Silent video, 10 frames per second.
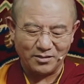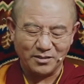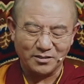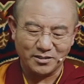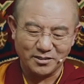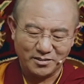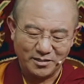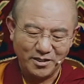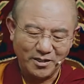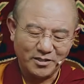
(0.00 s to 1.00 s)
the
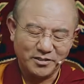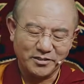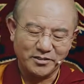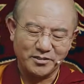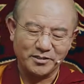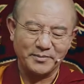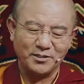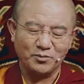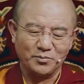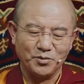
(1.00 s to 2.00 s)
swarms of bees, but
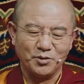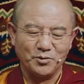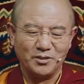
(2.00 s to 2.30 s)
you cannot